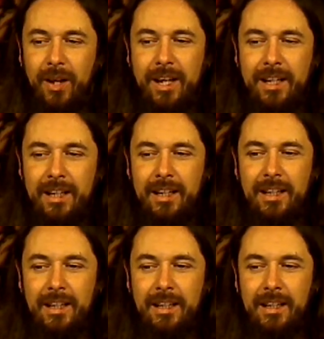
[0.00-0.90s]

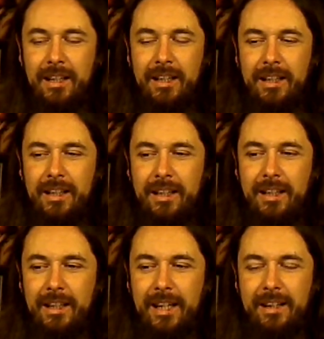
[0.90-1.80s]

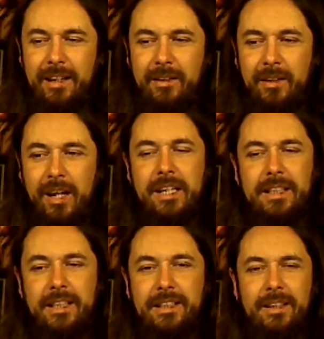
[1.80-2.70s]
I don't know. I
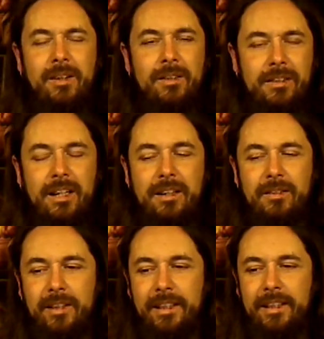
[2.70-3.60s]
guess it's a whole
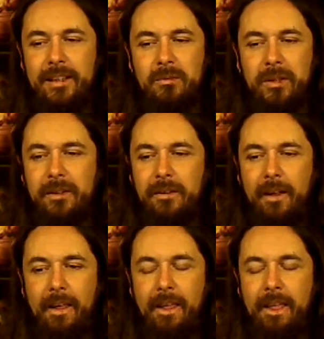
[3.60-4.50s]
Darwin thing, but
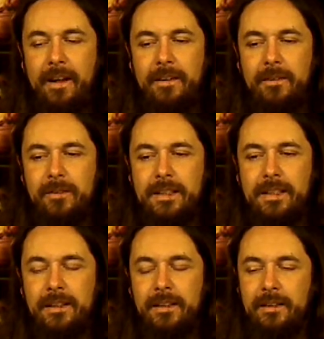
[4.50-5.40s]
you know,
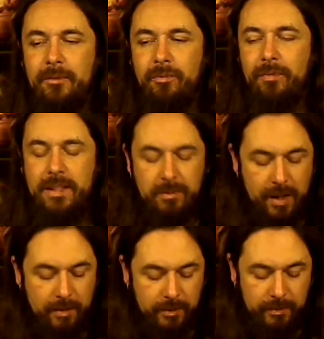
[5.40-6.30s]
um,
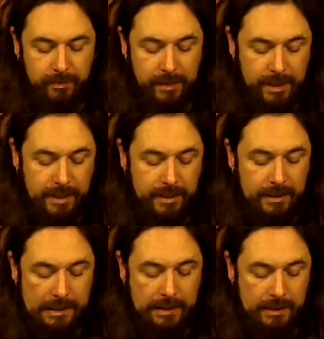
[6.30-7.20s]
survival fittest,
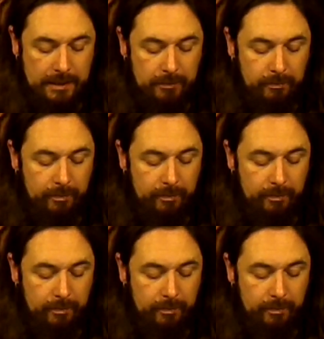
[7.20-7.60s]
just.